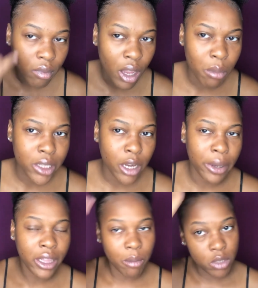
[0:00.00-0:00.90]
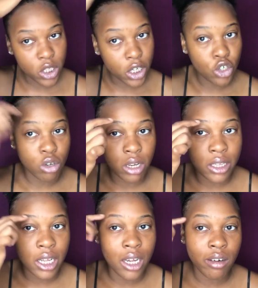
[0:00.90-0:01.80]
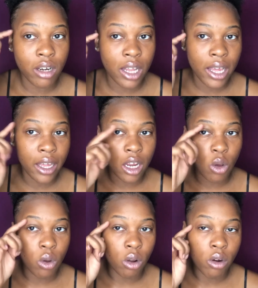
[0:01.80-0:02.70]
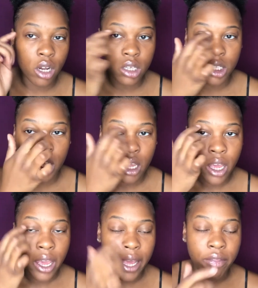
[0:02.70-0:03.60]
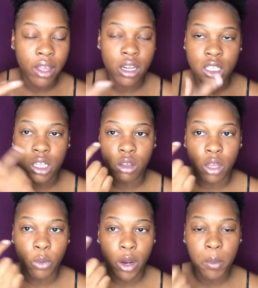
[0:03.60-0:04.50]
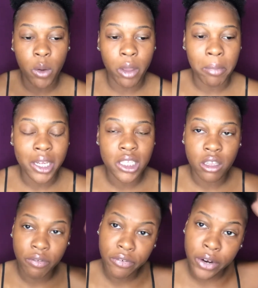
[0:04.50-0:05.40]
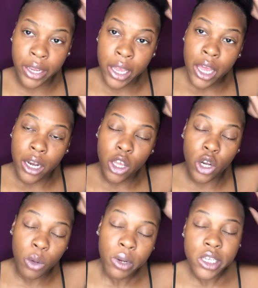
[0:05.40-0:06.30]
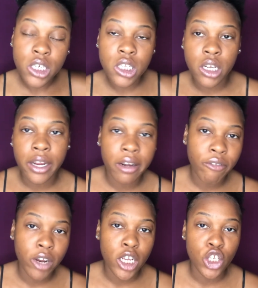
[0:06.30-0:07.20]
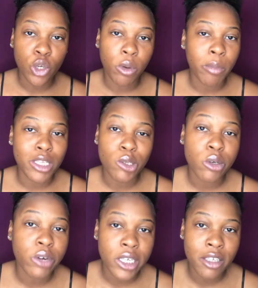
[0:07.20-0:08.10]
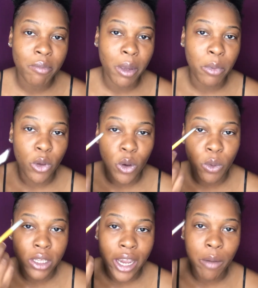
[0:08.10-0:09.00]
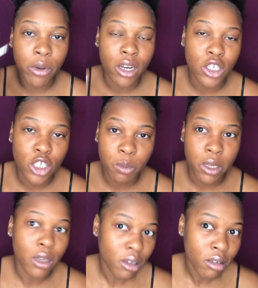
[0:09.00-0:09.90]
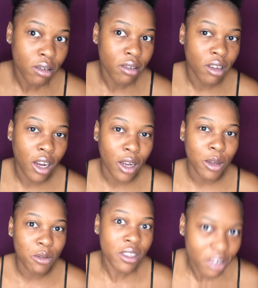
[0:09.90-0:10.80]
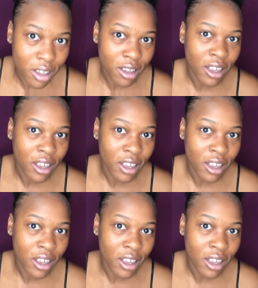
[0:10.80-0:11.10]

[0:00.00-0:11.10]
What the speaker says: I'm gonna start right there. I'm gonna start drawing the underline and going across, and then slowly work my way back to the front. Now, you don't wanna just start in the front because you don't wanna be so aggressive, baby. You don't want the eyebrow to just be, you know what I'm saying?